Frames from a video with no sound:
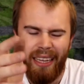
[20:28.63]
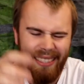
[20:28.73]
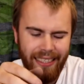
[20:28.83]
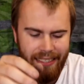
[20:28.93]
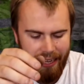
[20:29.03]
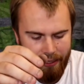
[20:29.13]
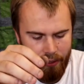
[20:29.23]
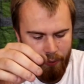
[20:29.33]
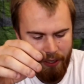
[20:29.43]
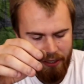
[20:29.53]
It does take a
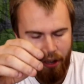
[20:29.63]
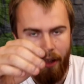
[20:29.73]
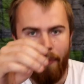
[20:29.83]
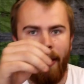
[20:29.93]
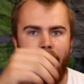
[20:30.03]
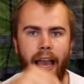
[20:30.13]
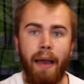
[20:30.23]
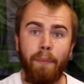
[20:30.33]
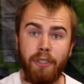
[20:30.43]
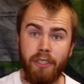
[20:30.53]
little bit of time,
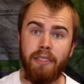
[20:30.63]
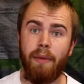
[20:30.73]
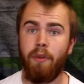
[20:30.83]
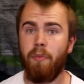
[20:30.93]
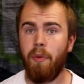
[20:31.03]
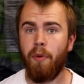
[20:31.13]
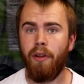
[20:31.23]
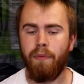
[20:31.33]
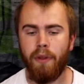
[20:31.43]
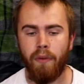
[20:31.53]
but just something to be
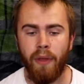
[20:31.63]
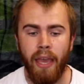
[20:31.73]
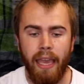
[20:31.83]
mindful of.